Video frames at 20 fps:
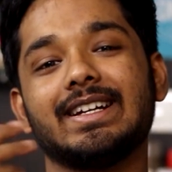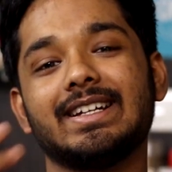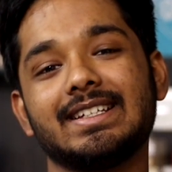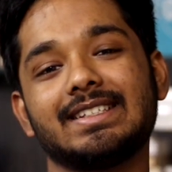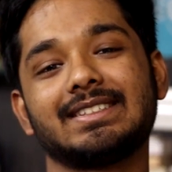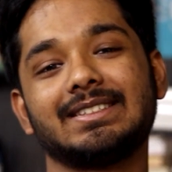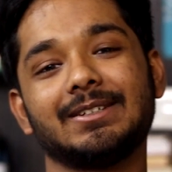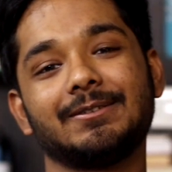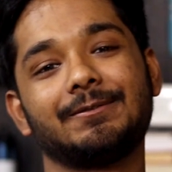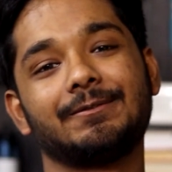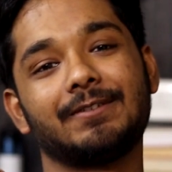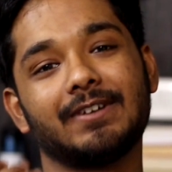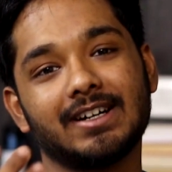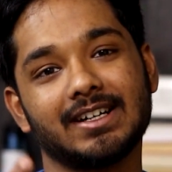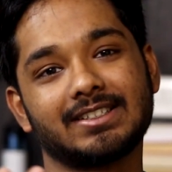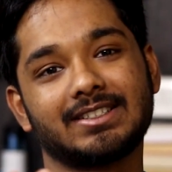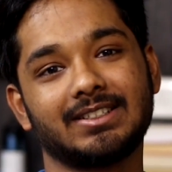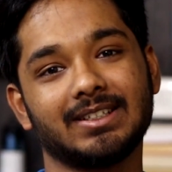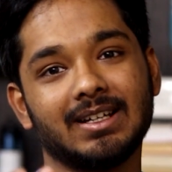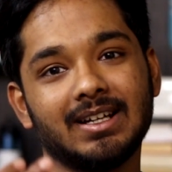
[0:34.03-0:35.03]
is the
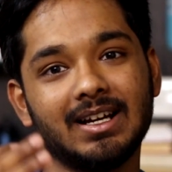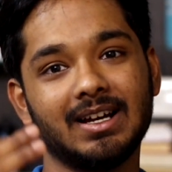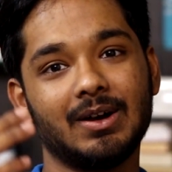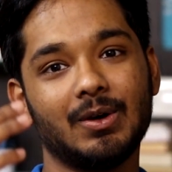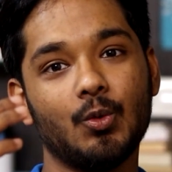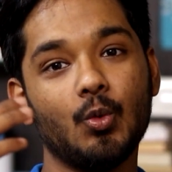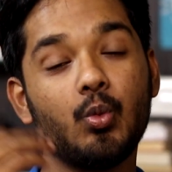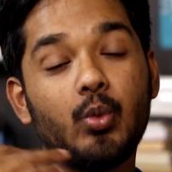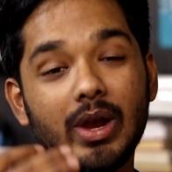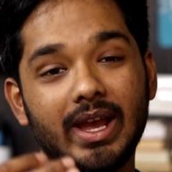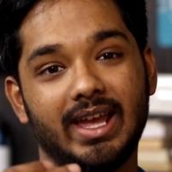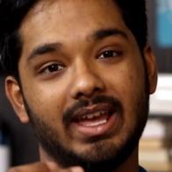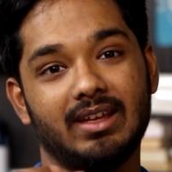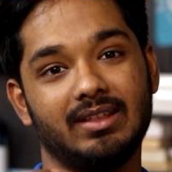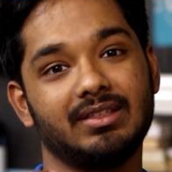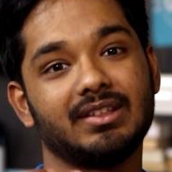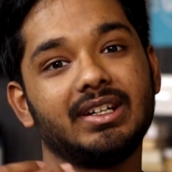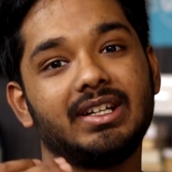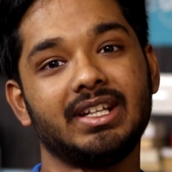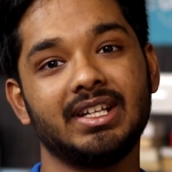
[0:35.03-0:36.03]
first way,
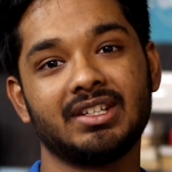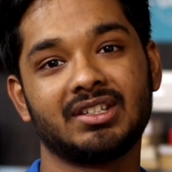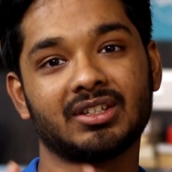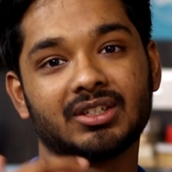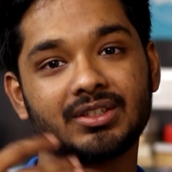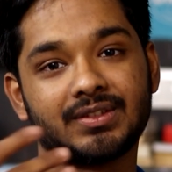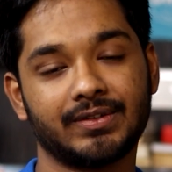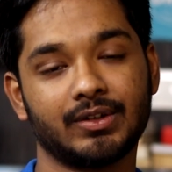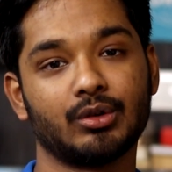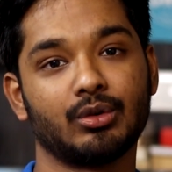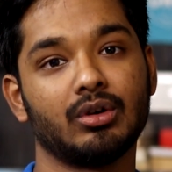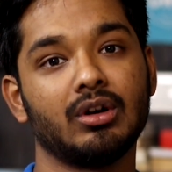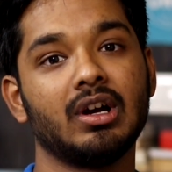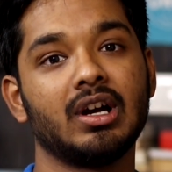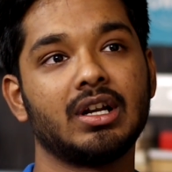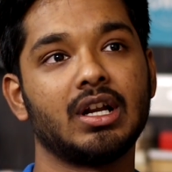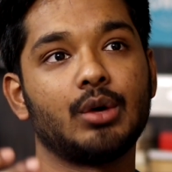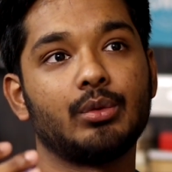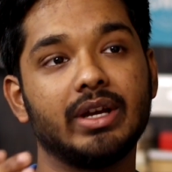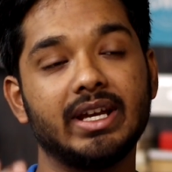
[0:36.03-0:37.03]
the teacher's flow?
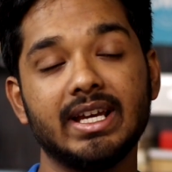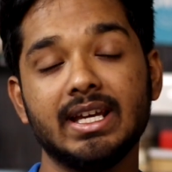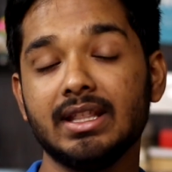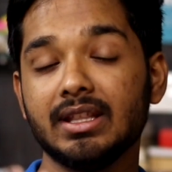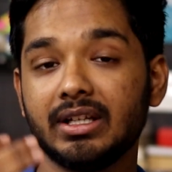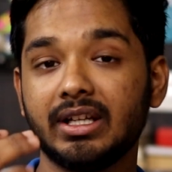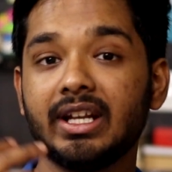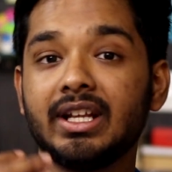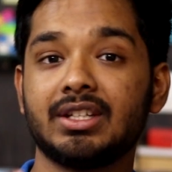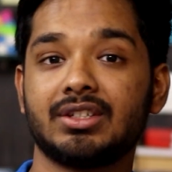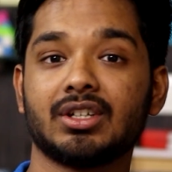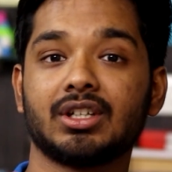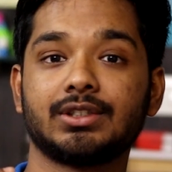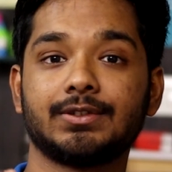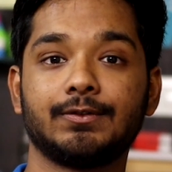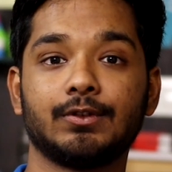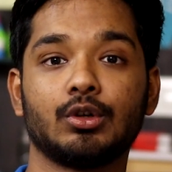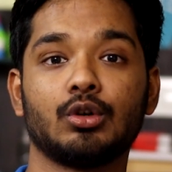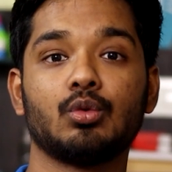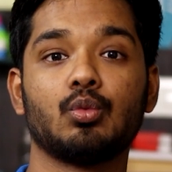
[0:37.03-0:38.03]
Now, in the teacher's
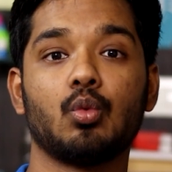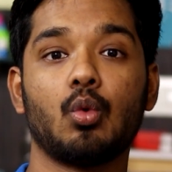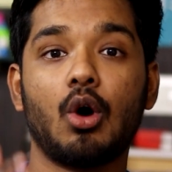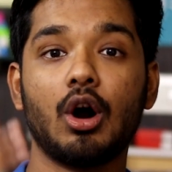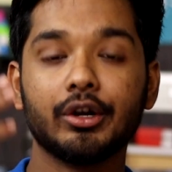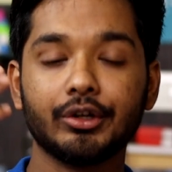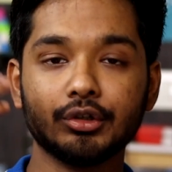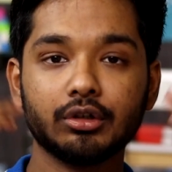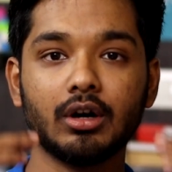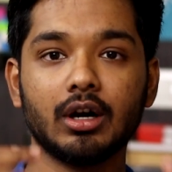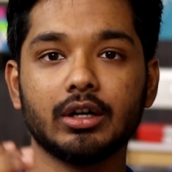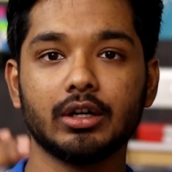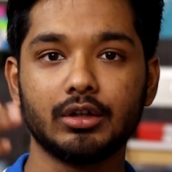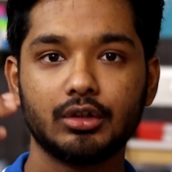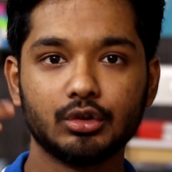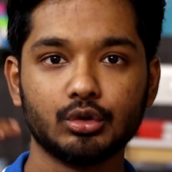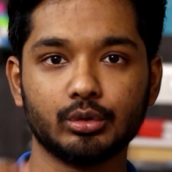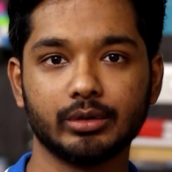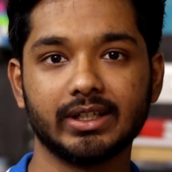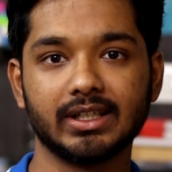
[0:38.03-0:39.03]
flow, what you got to
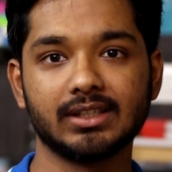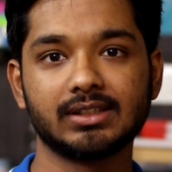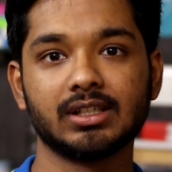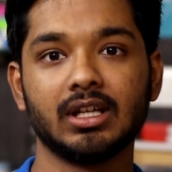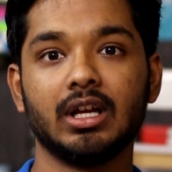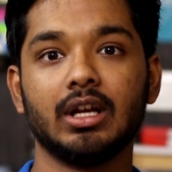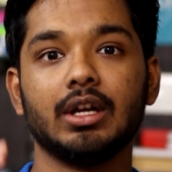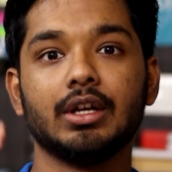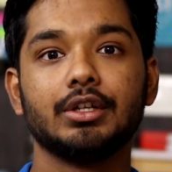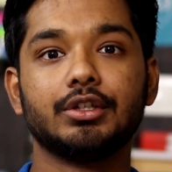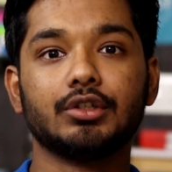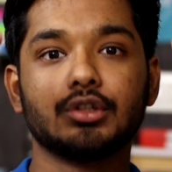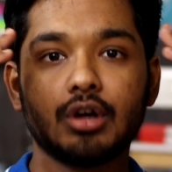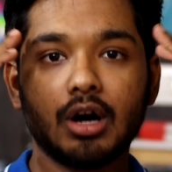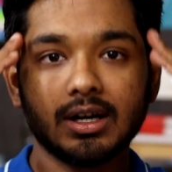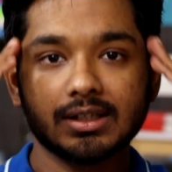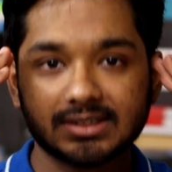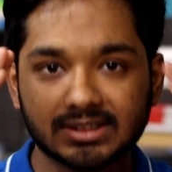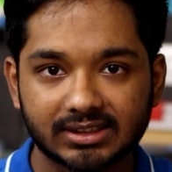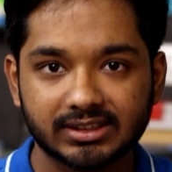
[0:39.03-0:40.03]
do is you
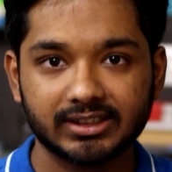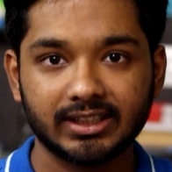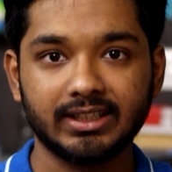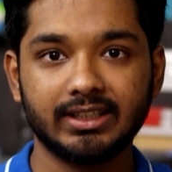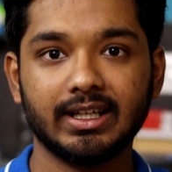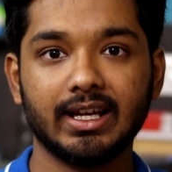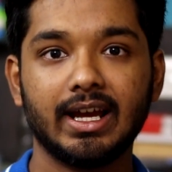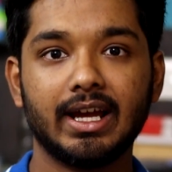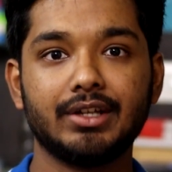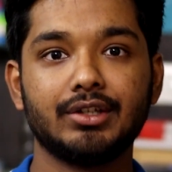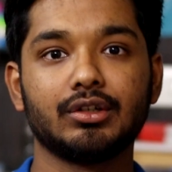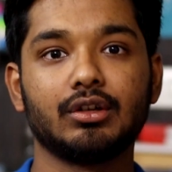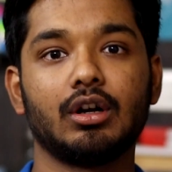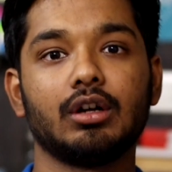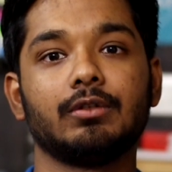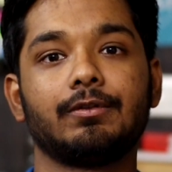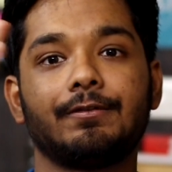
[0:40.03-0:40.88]
got to sit and you got to